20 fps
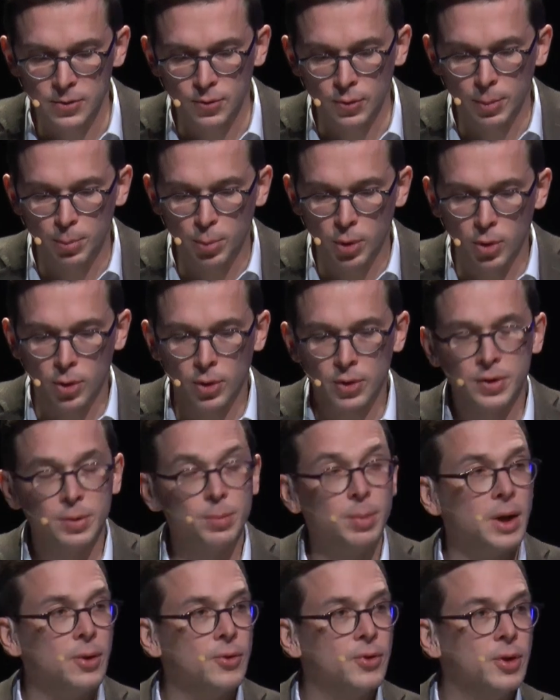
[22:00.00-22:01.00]
report
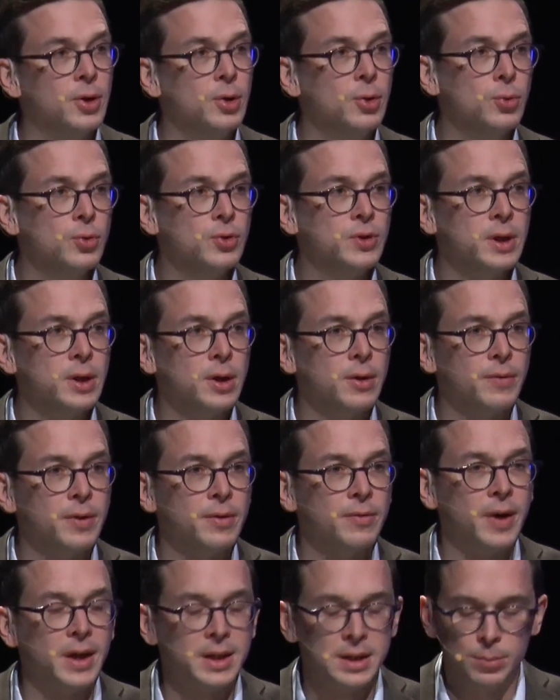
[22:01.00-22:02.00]
about the looting of the
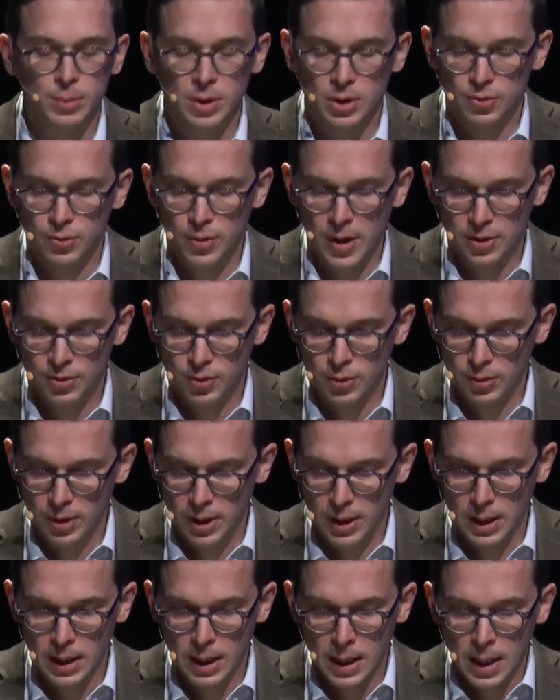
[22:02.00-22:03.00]
Fatimid
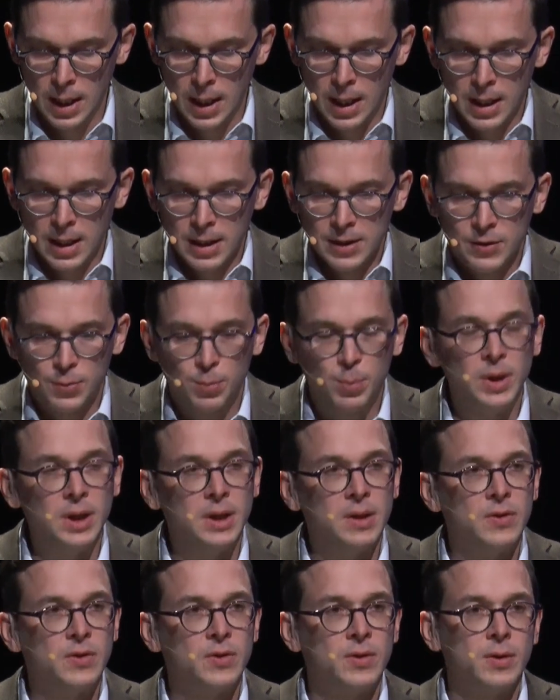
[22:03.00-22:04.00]
treasury,
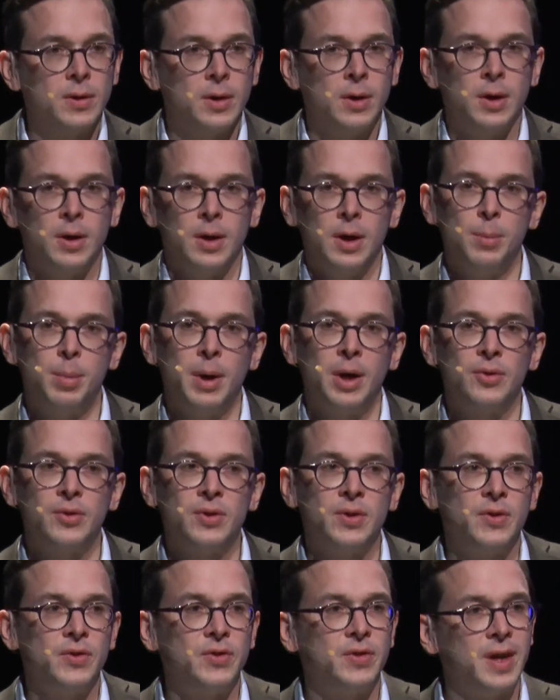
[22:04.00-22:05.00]
speaks about
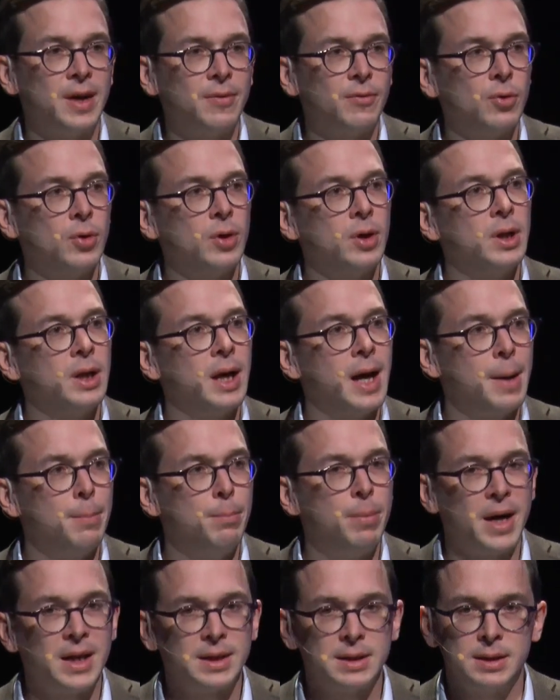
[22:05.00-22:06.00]
several
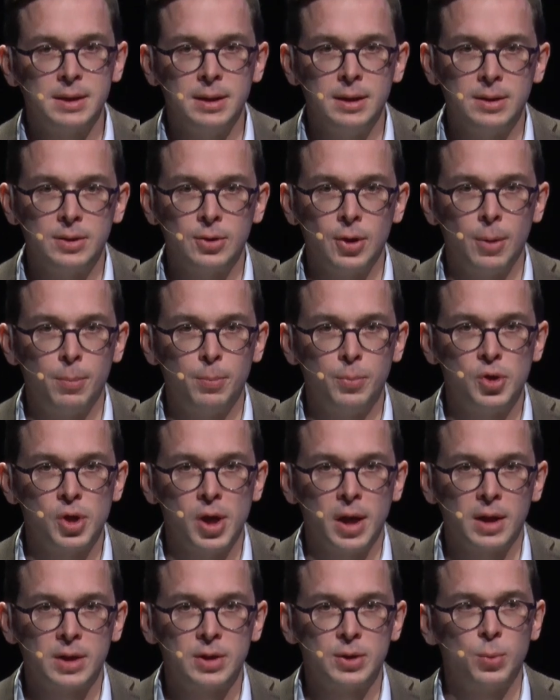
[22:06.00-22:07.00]
Abbasid
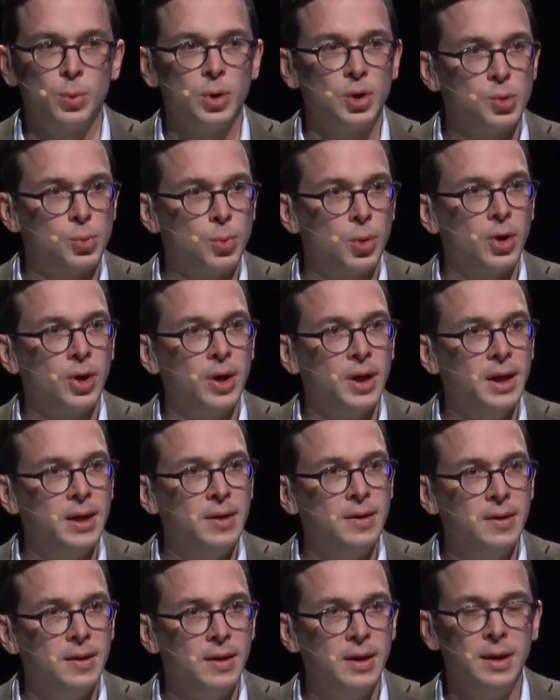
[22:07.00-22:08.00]
objects which were
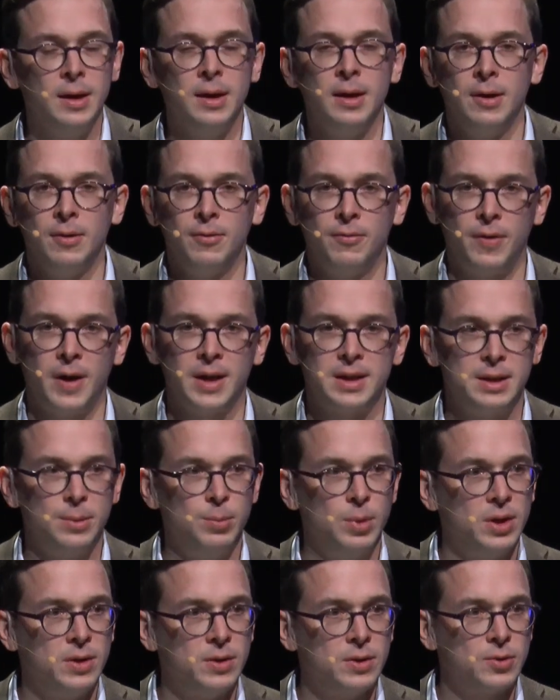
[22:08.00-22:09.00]
in the
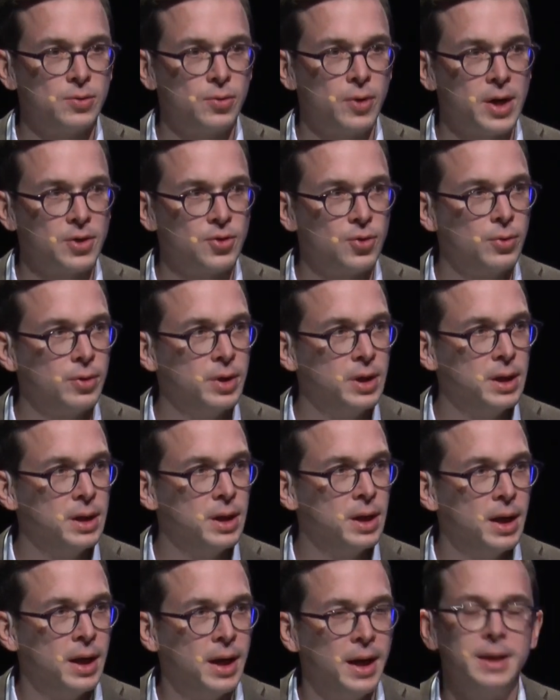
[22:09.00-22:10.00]
Fatimid treasury,
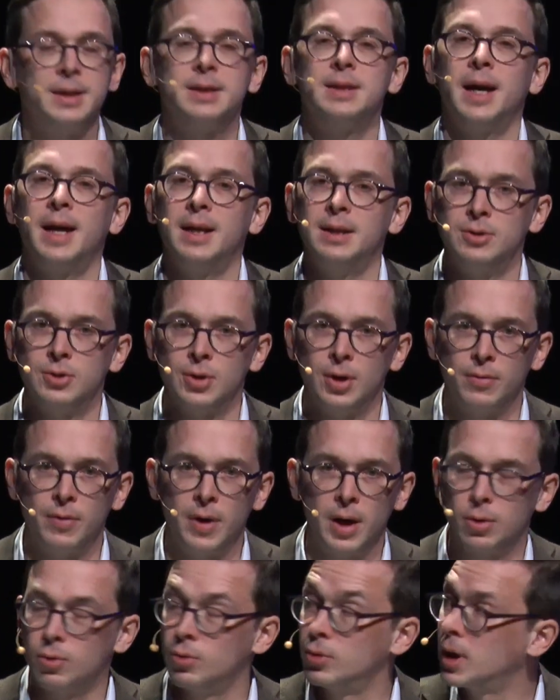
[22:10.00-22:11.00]
a tent of
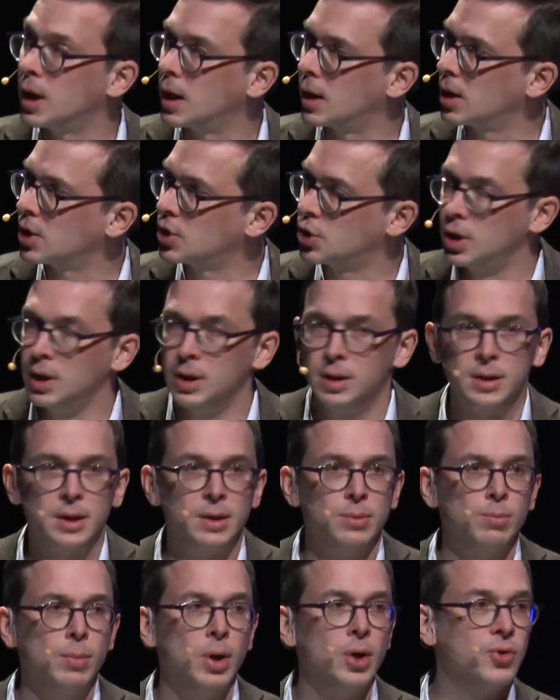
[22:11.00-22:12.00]
Harun al-Rashid,
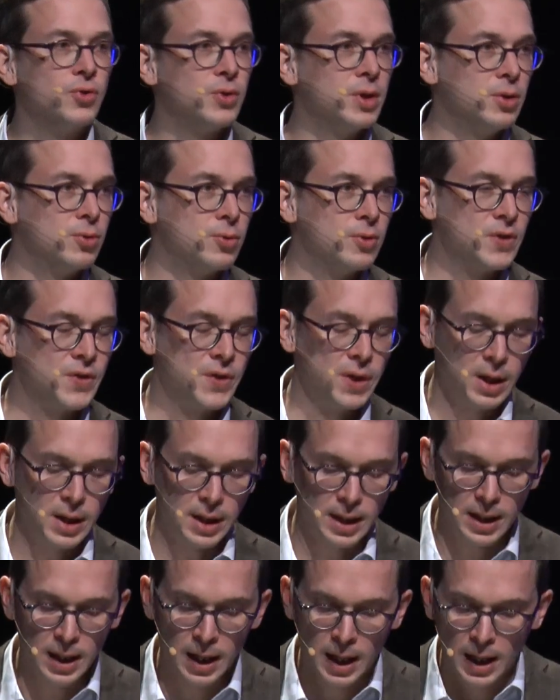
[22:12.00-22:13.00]
and most
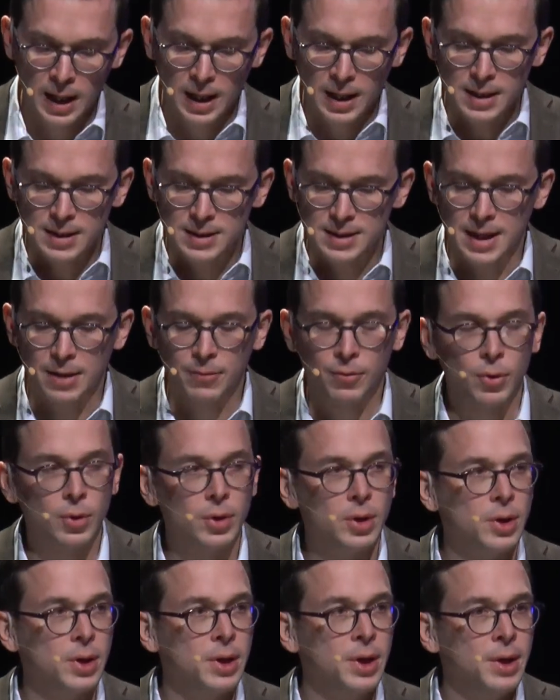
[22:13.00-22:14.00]
interestingly,
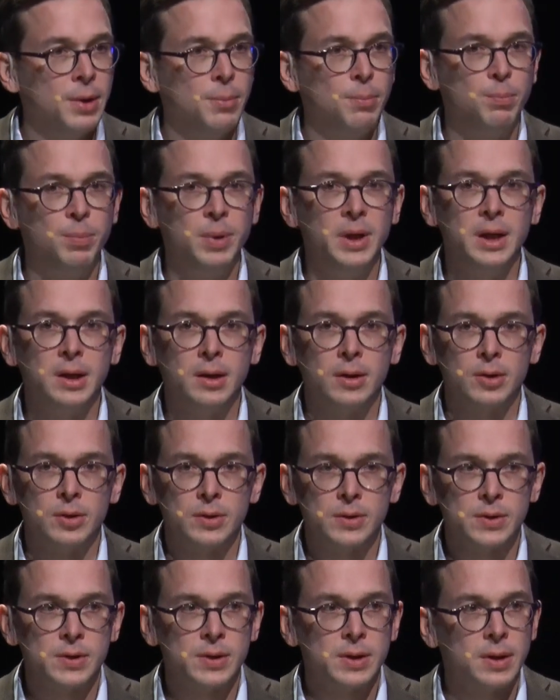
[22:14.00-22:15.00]
several
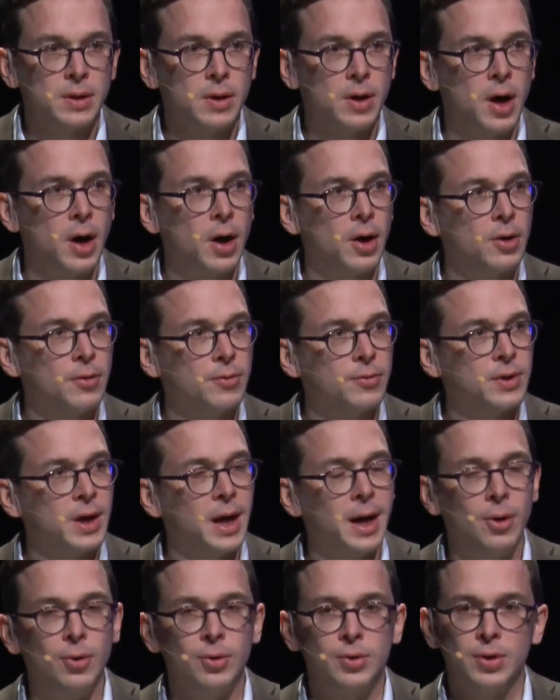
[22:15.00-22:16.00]
beakers carved
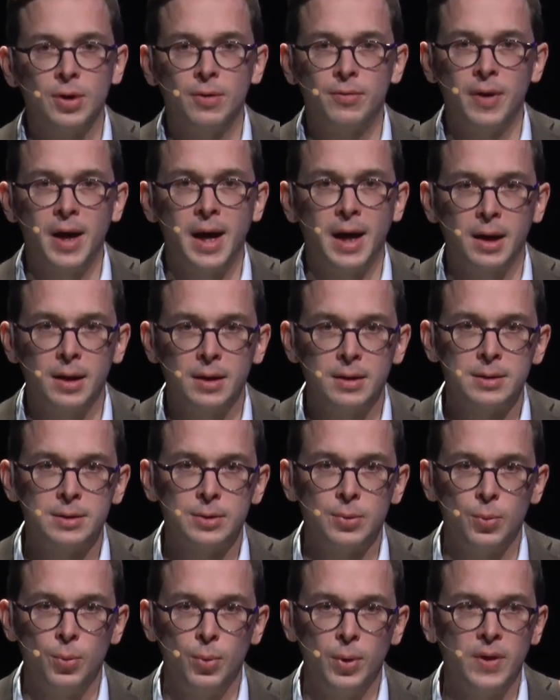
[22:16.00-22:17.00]
out of agate
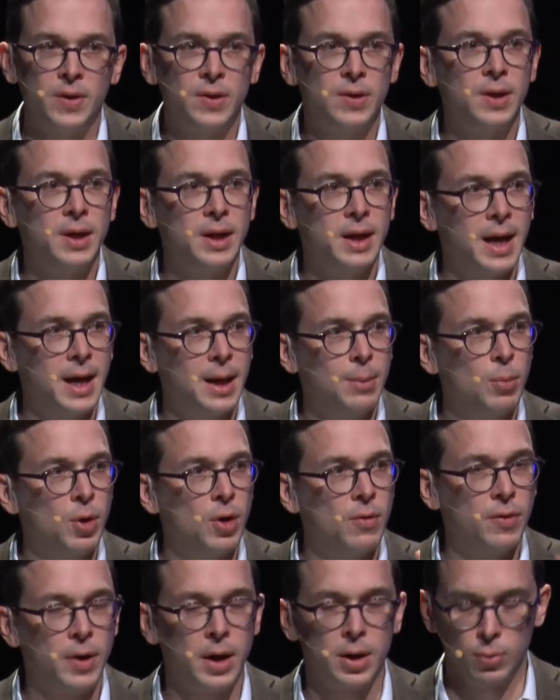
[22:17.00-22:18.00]
with the name
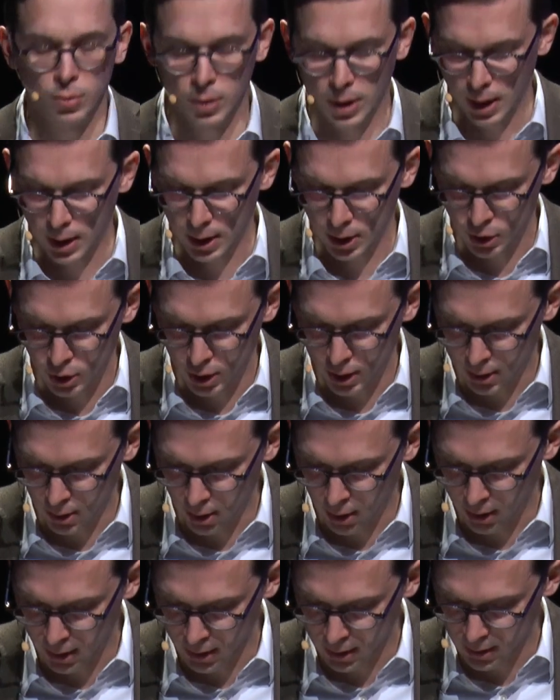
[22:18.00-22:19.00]
of Harun al-Rashid
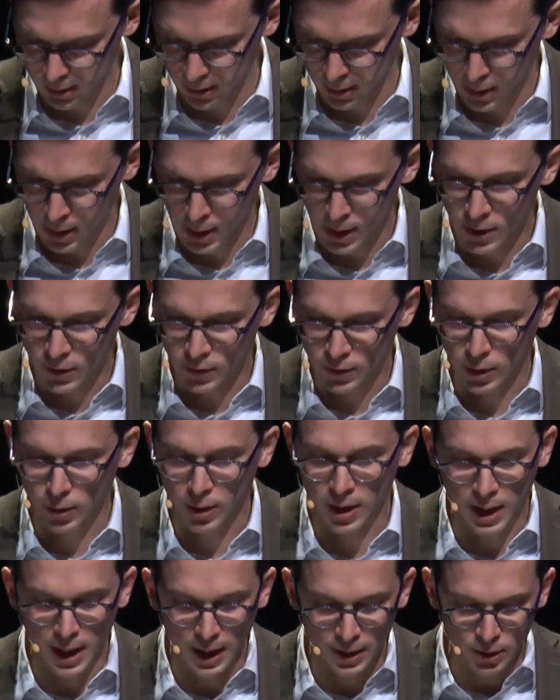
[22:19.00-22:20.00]
on it. So
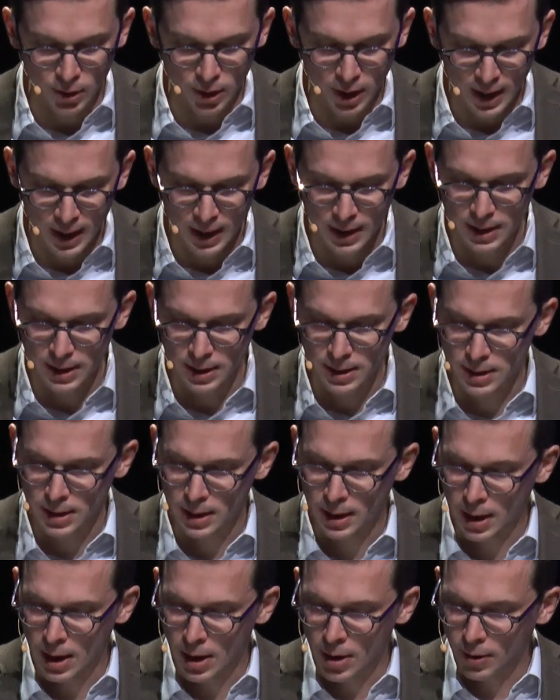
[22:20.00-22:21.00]
another hint
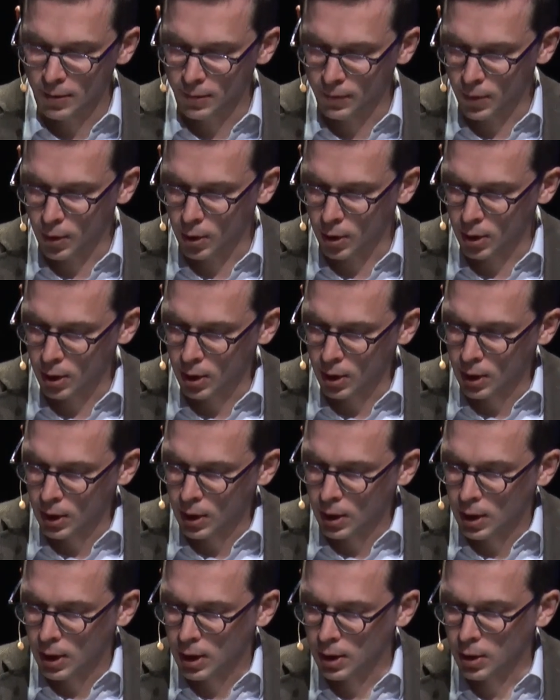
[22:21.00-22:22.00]
for
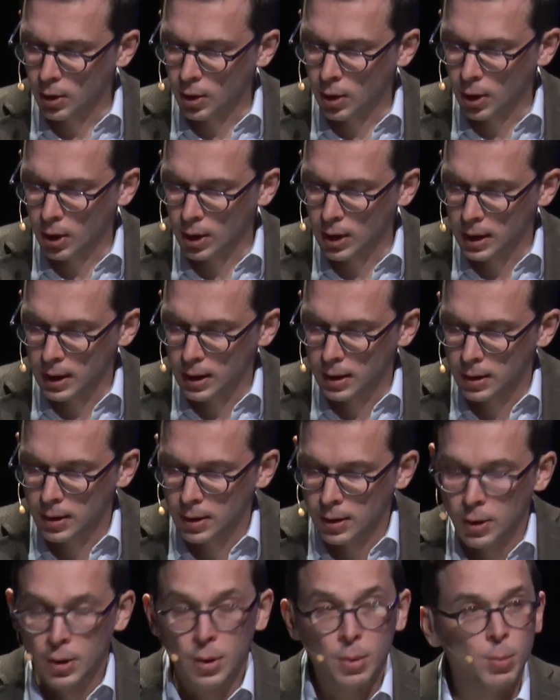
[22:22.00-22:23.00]
an earlier
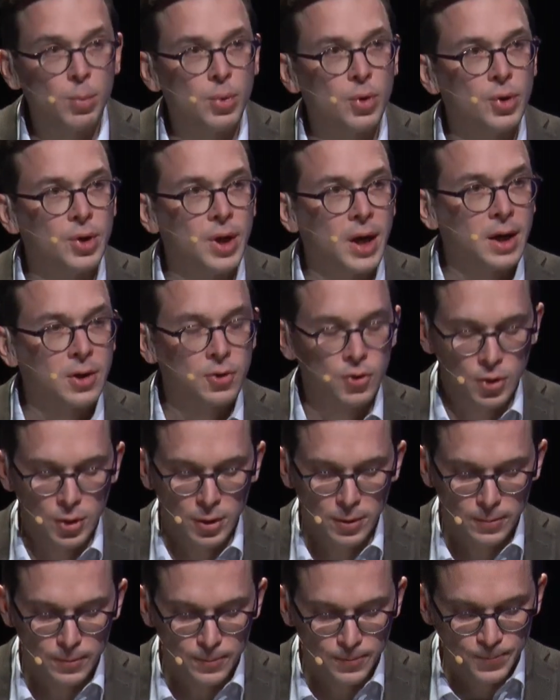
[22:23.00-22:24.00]

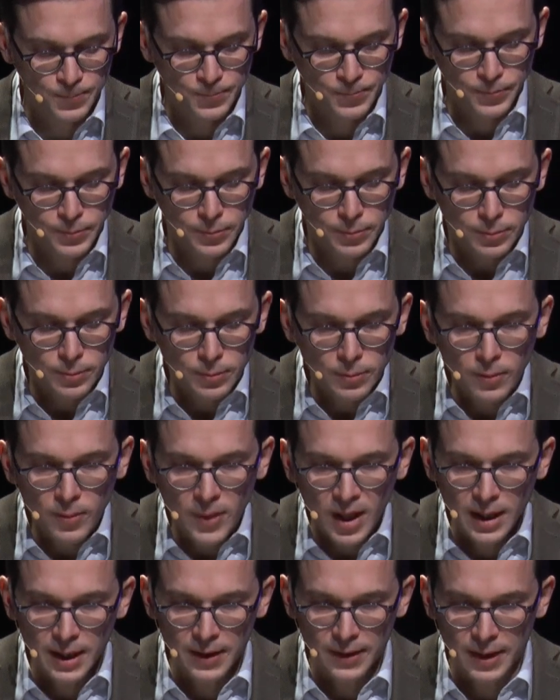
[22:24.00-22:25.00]
production
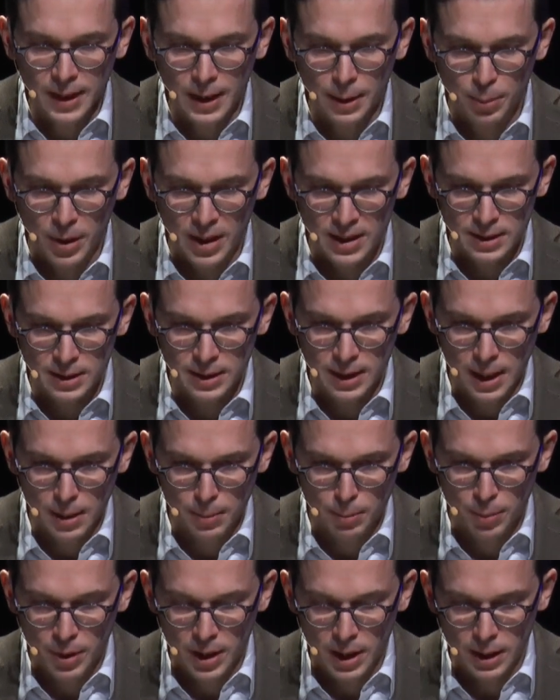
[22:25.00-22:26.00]
in the Abbasid
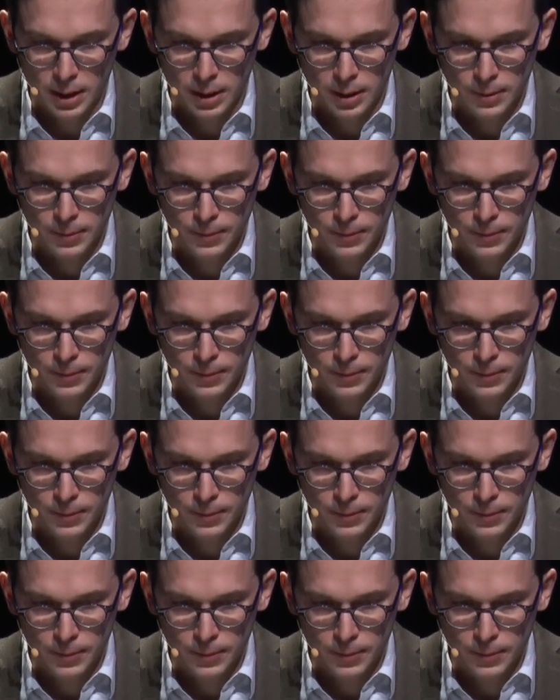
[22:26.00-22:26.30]
Empire.